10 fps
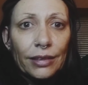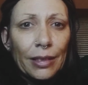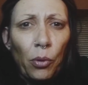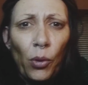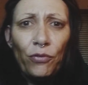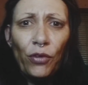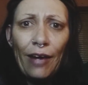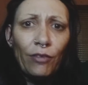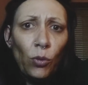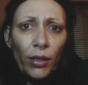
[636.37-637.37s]
It's important for
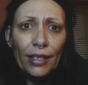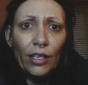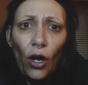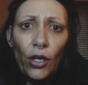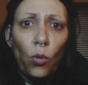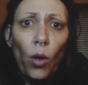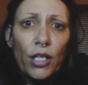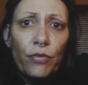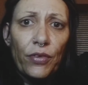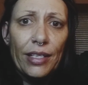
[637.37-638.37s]
everyone in the car to
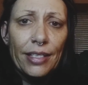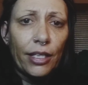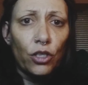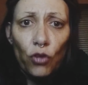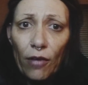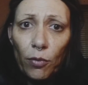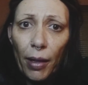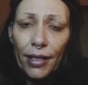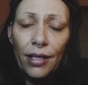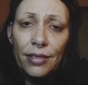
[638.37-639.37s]
watch for things that the driver
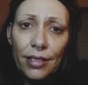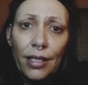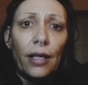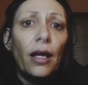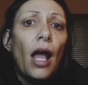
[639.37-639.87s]
might not see.